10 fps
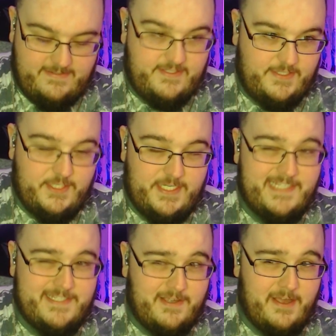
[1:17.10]
you need
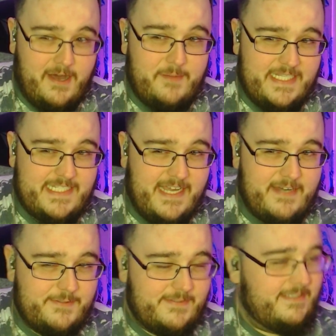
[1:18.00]
to calm it
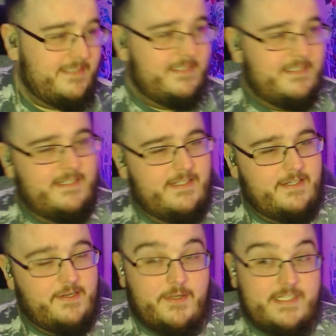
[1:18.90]
down
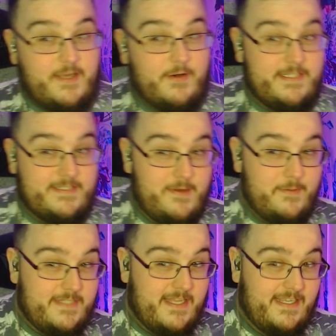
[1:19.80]
nice guys you know what I'm
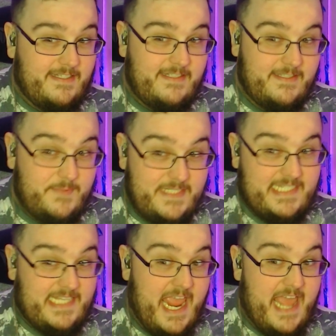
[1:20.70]
saying you'd be
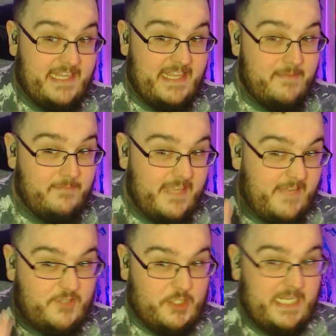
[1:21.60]
scared of them they
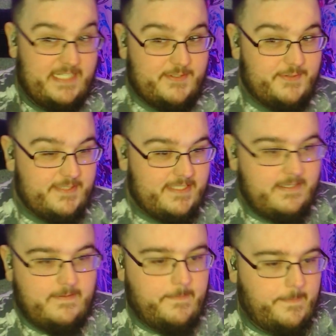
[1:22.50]
have chainsaws
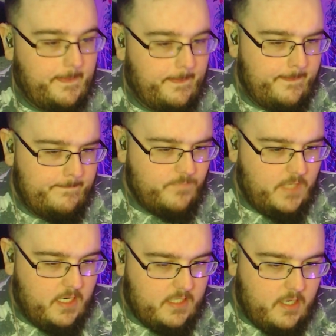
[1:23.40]

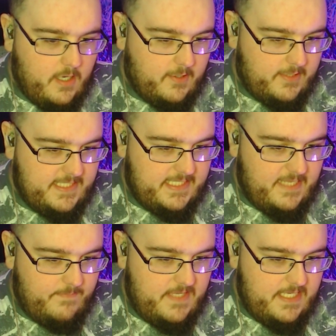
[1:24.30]
I gotta
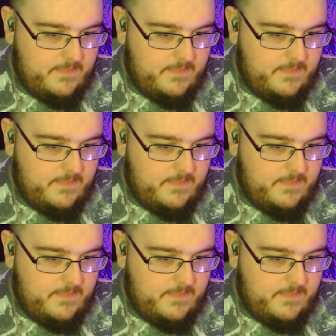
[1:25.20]
skip this